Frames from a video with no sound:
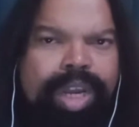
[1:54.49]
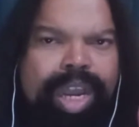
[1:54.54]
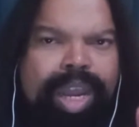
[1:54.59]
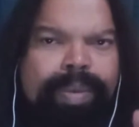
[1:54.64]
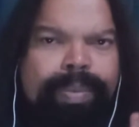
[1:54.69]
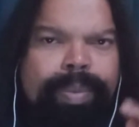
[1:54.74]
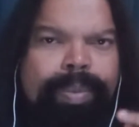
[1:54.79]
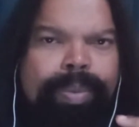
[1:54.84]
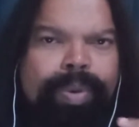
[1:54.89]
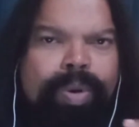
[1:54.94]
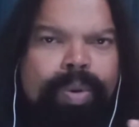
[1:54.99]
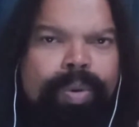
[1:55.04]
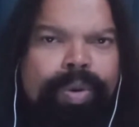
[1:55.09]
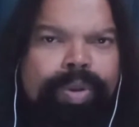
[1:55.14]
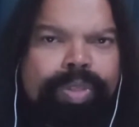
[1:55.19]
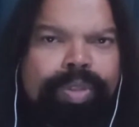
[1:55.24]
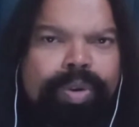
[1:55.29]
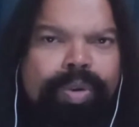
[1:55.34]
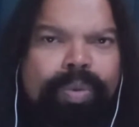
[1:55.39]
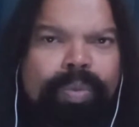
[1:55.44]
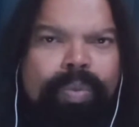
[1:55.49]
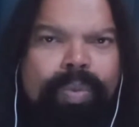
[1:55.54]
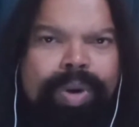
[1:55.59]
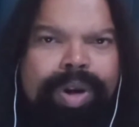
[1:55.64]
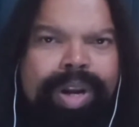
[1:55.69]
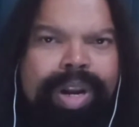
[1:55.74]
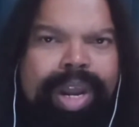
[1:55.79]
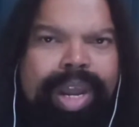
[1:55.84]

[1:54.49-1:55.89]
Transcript: I remember going there one